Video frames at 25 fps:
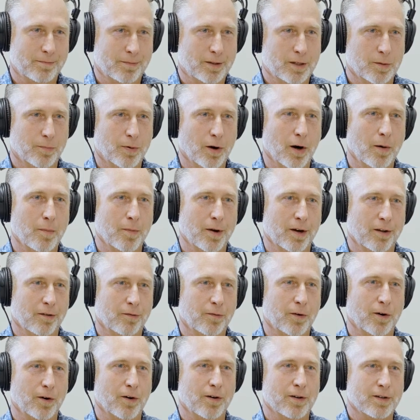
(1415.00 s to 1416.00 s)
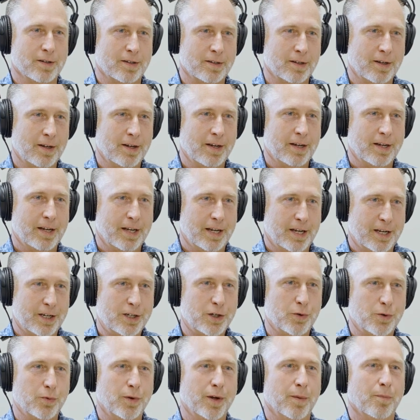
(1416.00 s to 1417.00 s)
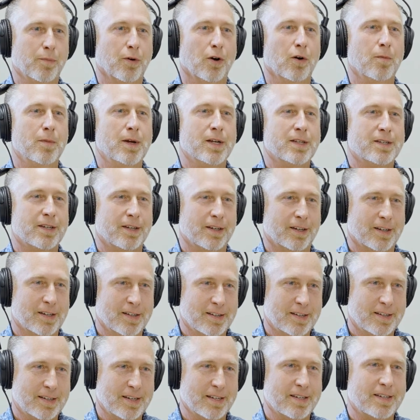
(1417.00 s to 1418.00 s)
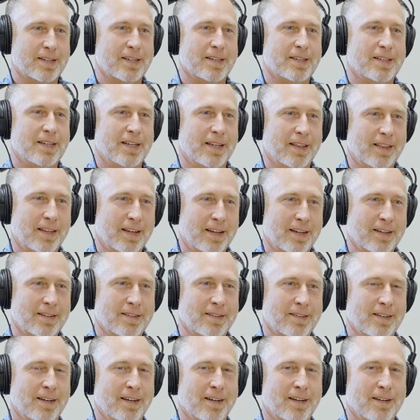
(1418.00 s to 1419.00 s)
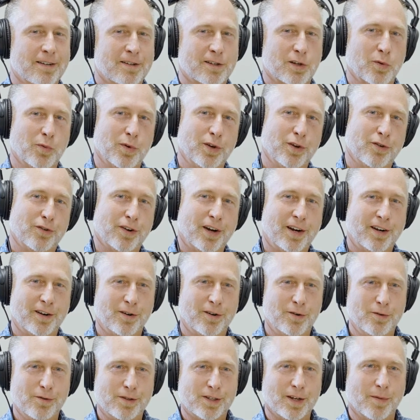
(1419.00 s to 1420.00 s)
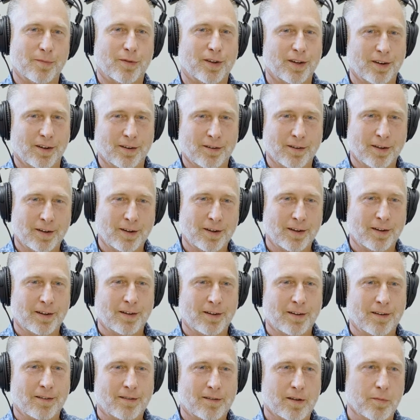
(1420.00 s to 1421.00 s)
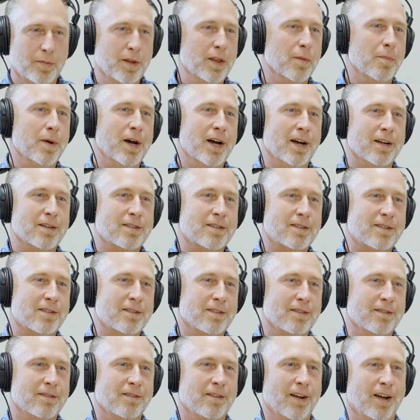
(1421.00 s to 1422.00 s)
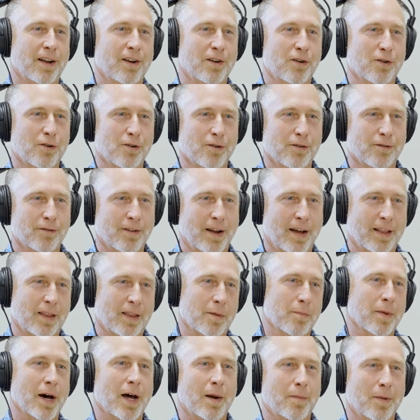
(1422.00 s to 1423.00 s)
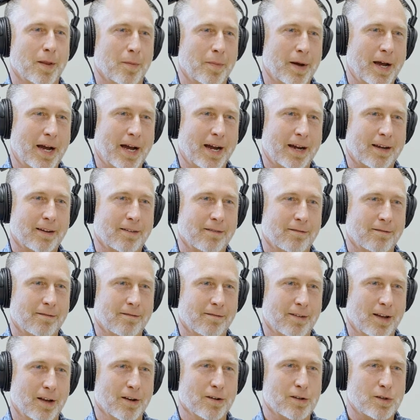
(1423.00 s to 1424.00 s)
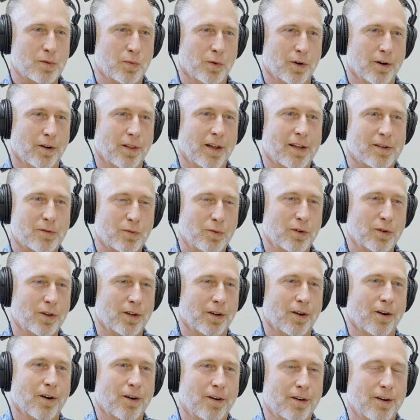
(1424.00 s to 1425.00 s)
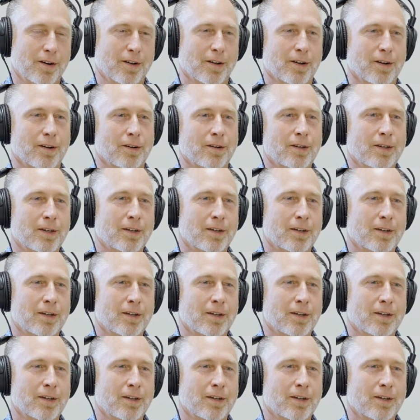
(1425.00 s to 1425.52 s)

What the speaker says: department as far as issuing permits and consistency and things. So when you try to do something to be the best and you're at the bottom of the pack elsewhere, that's really hard to,